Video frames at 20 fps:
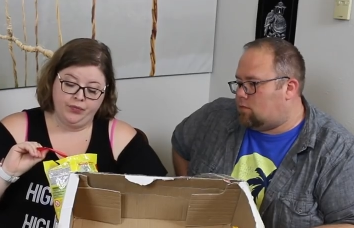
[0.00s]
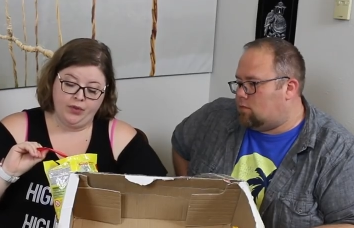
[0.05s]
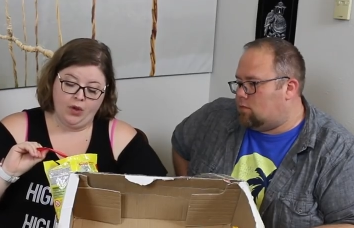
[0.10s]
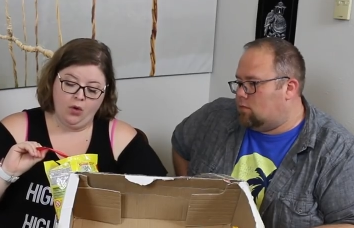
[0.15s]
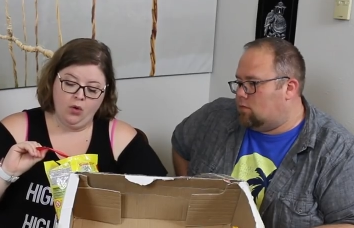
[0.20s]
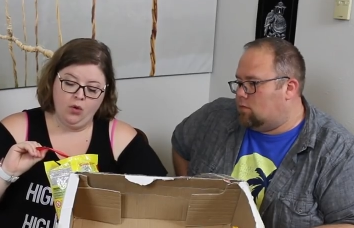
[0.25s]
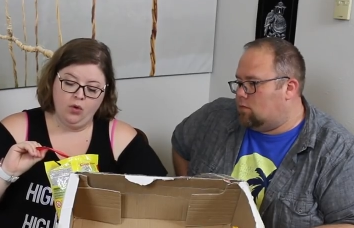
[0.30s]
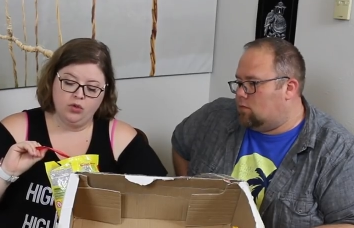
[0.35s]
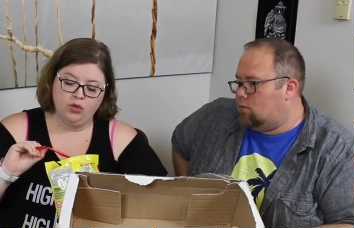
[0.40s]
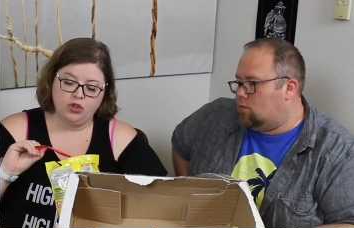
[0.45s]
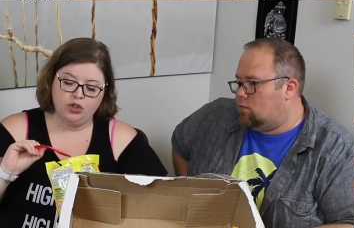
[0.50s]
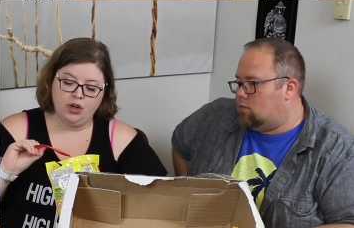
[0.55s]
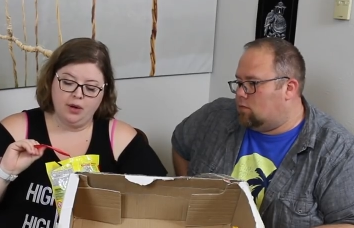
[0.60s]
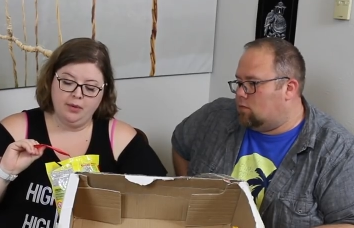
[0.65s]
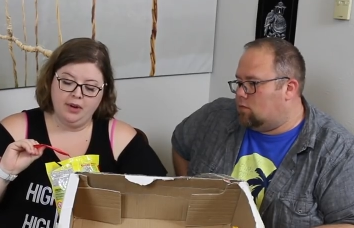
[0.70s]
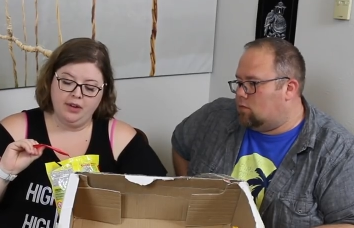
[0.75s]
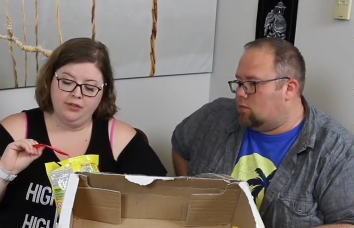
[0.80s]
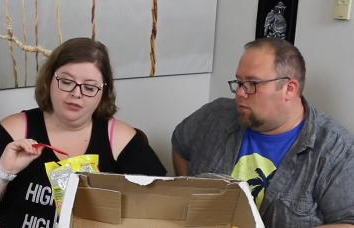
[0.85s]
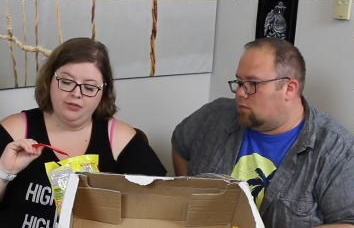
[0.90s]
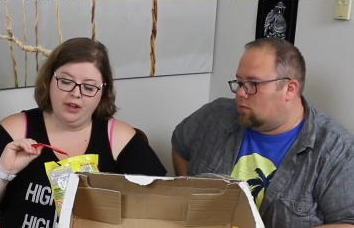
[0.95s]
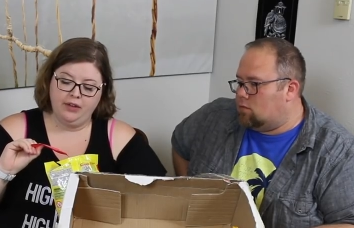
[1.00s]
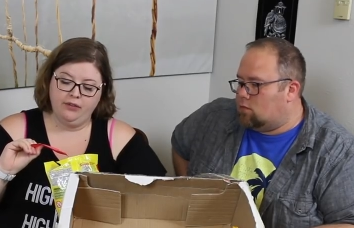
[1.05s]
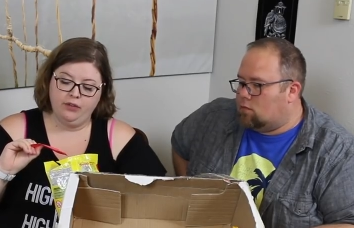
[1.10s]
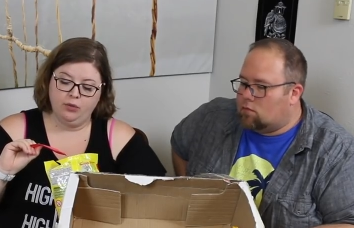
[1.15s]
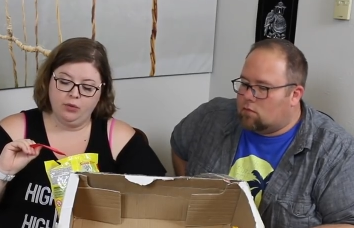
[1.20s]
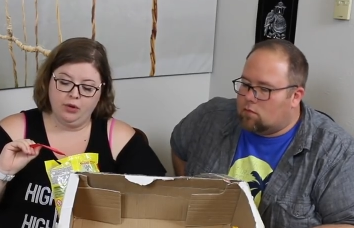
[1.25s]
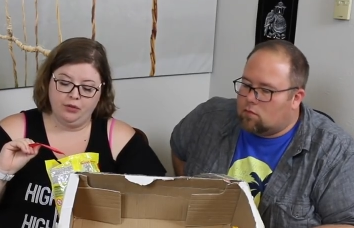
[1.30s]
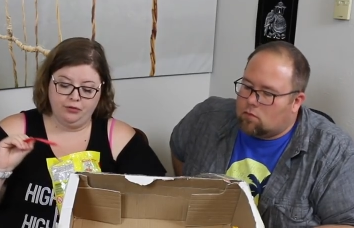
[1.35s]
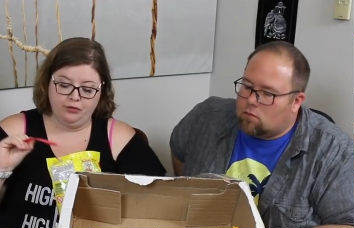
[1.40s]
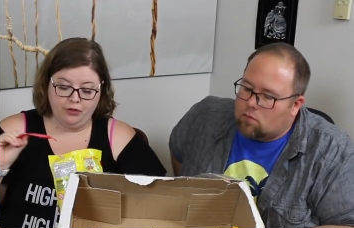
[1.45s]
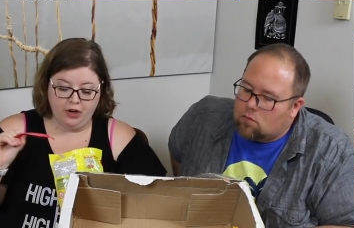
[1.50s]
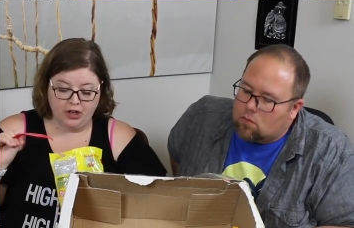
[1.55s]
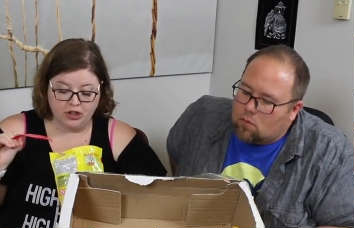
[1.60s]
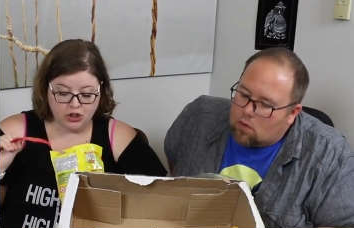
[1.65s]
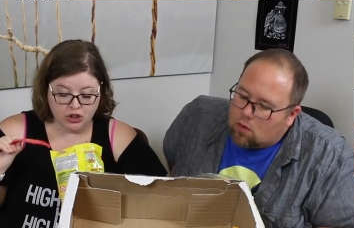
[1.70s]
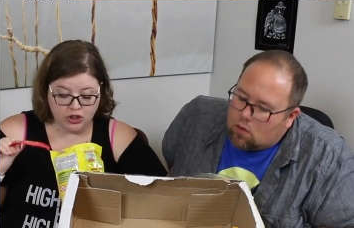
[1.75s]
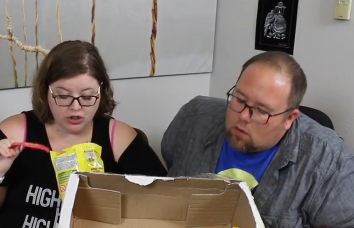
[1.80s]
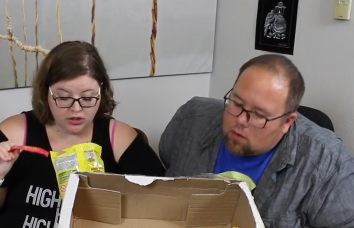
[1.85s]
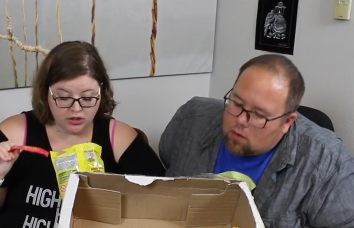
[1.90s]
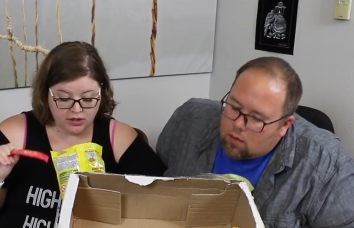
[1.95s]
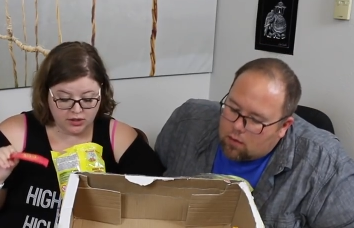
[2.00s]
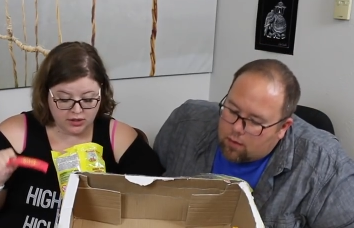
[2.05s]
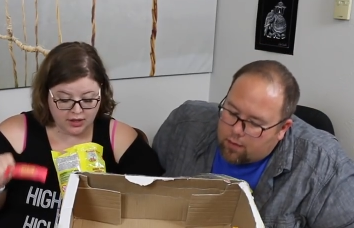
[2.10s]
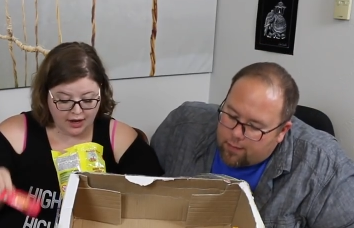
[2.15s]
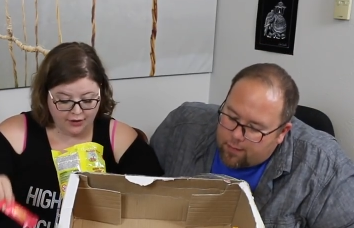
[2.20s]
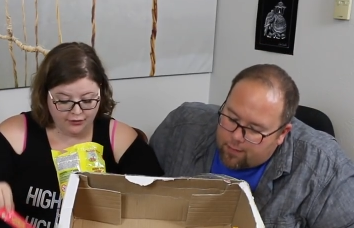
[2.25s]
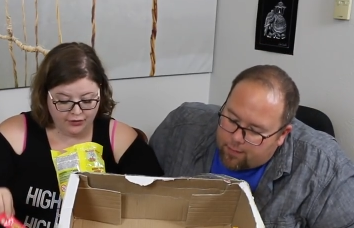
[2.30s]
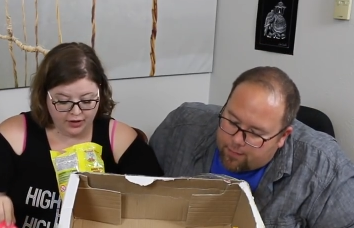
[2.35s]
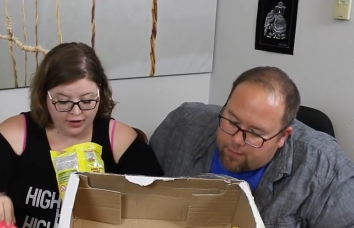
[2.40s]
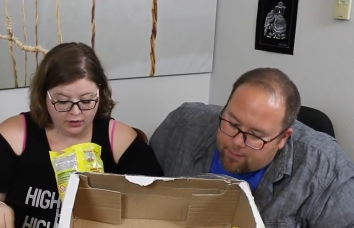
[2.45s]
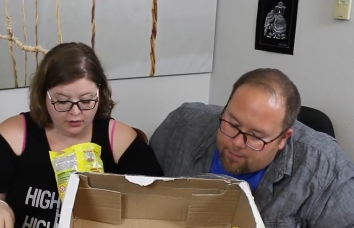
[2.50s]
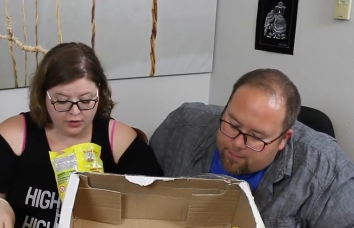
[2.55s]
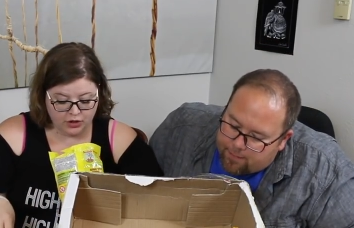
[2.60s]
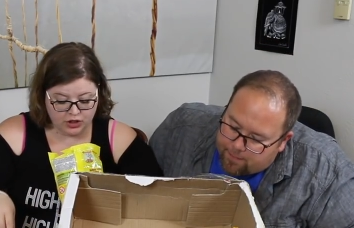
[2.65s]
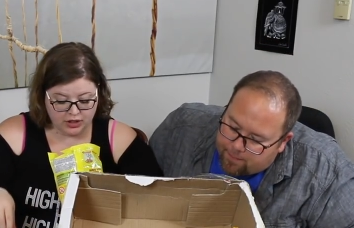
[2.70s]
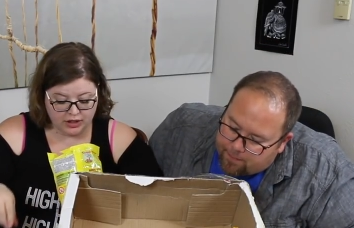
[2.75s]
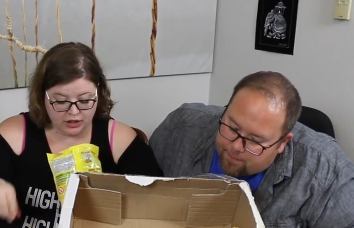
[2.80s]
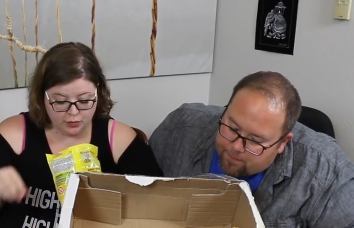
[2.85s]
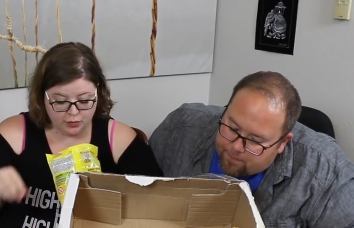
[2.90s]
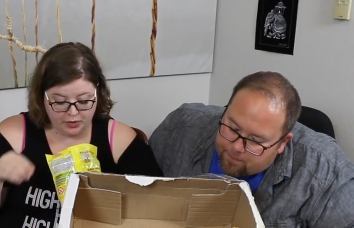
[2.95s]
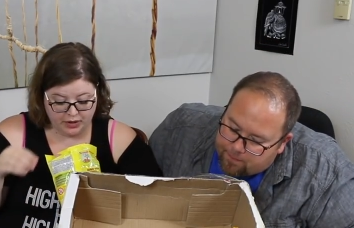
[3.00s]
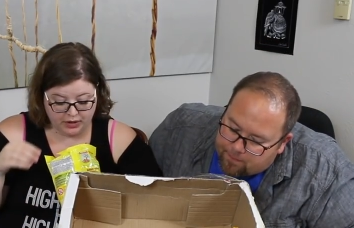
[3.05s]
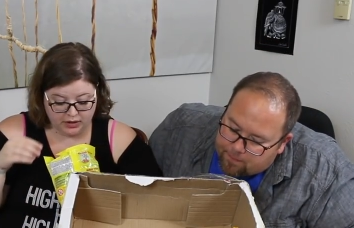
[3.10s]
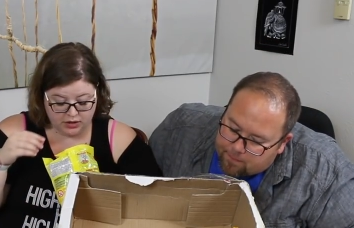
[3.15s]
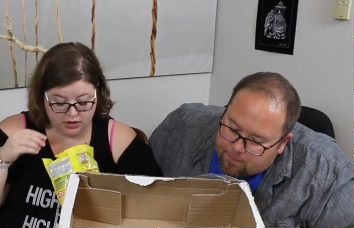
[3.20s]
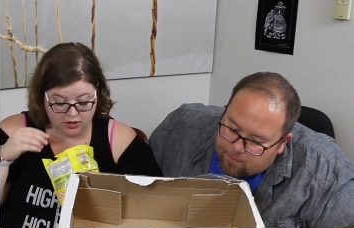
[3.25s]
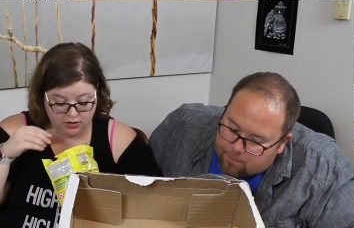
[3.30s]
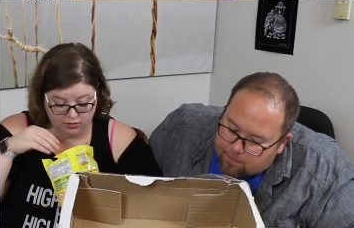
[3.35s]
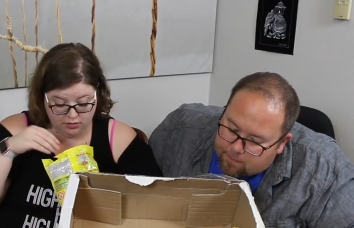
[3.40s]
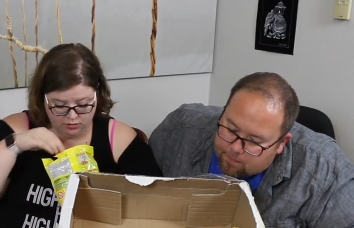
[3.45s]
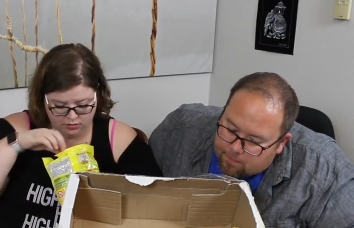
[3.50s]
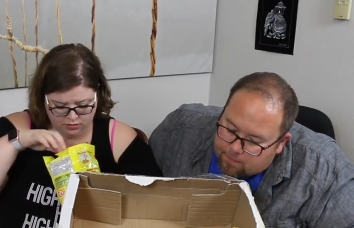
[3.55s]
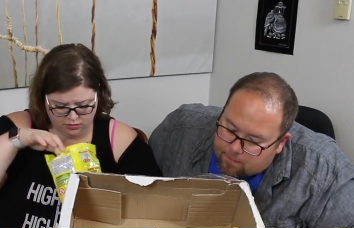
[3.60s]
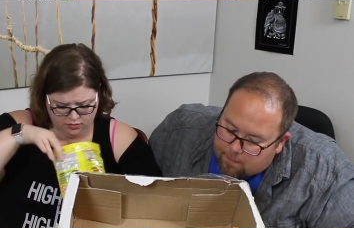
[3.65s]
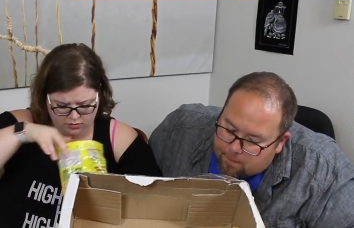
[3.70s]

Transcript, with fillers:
Speaker 1: oh, strawberry flavor refreshers. I feel like we should each pick two.